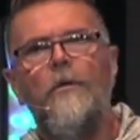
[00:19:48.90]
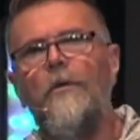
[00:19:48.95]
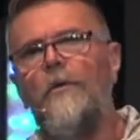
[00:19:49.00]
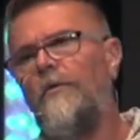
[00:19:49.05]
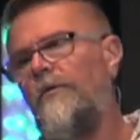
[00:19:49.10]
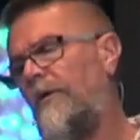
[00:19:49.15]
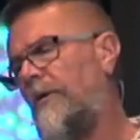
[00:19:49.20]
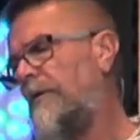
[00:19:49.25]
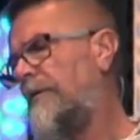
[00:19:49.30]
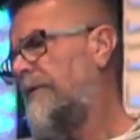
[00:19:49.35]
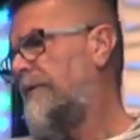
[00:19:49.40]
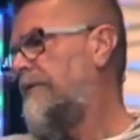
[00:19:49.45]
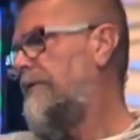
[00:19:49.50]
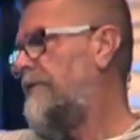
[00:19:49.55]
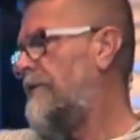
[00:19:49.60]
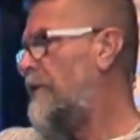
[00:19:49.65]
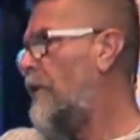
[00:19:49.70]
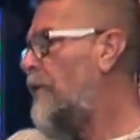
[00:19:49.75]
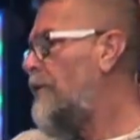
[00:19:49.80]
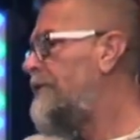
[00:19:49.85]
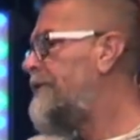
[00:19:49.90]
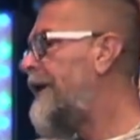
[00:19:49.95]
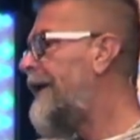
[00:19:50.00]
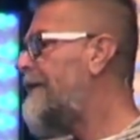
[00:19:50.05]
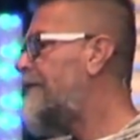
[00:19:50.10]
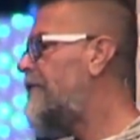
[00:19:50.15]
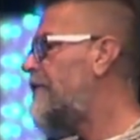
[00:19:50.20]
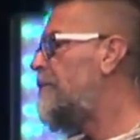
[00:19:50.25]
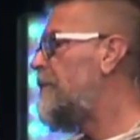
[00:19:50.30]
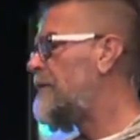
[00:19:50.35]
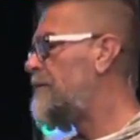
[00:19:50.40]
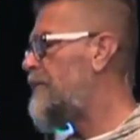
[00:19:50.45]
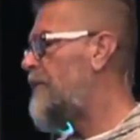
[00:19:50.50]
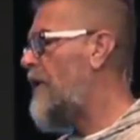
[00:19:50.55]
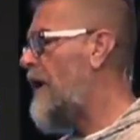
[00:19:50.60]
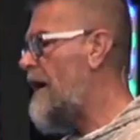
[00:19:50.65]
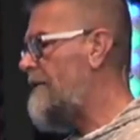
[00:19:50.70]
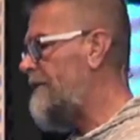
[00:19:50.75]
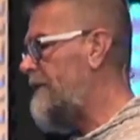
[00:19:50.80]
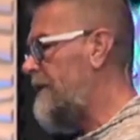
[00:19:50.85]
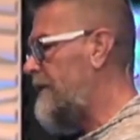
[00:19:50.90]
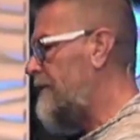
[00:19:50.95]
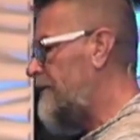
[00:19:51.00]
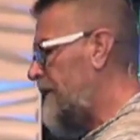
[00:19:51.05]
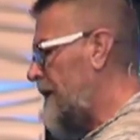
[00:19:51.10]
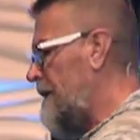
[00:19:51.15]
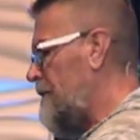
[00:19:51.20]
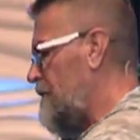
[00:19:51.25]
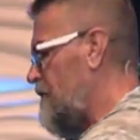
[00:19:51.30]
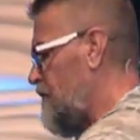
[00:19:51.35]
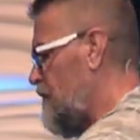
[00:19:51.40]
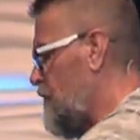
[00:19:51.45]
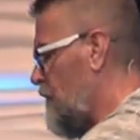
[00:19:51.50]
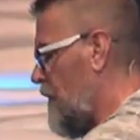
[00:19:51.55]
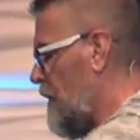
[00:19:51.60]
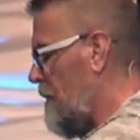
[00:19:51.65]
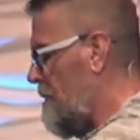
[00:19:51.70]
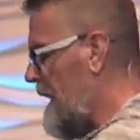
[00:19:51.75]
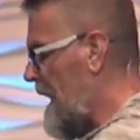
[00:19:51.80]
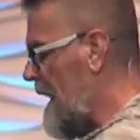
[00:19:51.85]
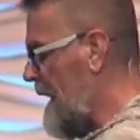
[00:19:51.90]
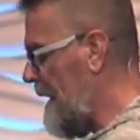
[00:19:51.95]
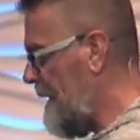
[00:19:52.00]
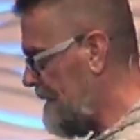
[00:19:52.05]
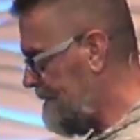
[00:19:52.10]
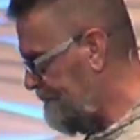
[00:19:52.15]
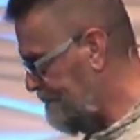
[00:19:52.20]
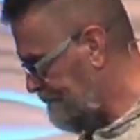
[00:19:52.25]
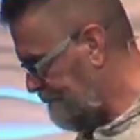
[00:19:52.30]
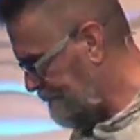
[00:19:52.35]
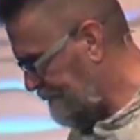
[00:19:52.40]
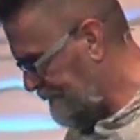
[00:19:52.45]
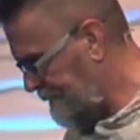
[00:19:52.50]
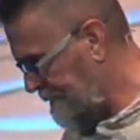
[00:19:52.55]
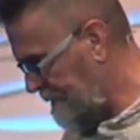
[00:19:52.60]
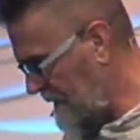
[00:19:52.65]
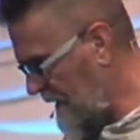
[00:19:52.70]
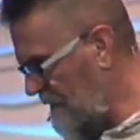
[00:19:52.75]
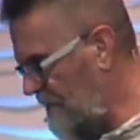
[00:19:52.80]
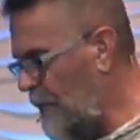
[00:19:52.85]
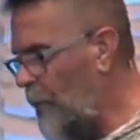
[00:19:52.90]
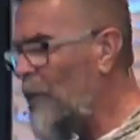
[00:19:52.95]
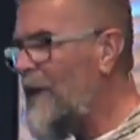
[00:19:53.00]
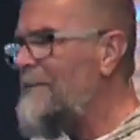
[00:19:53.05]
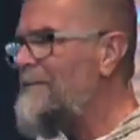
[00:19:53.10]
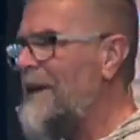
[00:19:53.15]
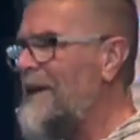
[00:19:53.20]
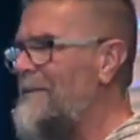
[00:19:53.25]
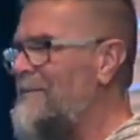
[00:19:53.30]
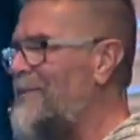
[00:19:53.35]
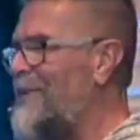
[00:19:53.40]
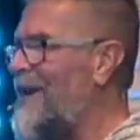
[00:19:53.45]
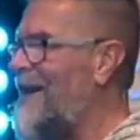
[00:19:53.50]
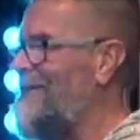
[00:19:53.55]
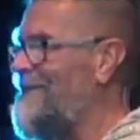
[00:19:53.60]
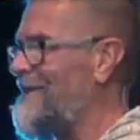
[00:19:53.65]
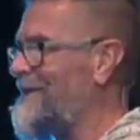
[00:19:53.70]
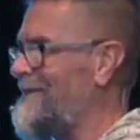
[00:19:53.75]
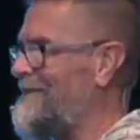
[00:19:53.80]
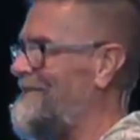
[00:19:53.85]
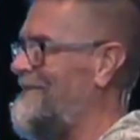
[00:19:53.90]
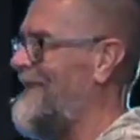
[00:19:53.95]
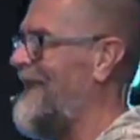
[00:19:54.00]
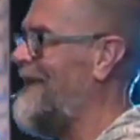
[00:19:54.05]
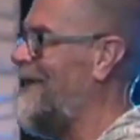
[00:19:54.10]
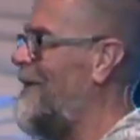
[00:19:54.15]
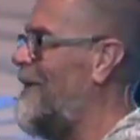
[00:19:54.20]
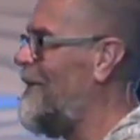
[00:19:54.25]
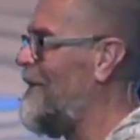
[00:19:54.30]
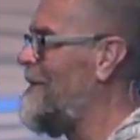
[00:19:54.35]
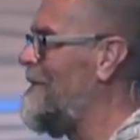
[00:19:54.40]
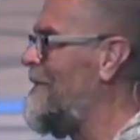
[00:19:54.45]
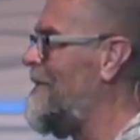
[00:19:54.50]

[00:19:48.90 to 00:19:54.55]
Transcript: There's, a, there's an Old Testament prophet. His name was Jeremiah. He's the weeping prophet, they called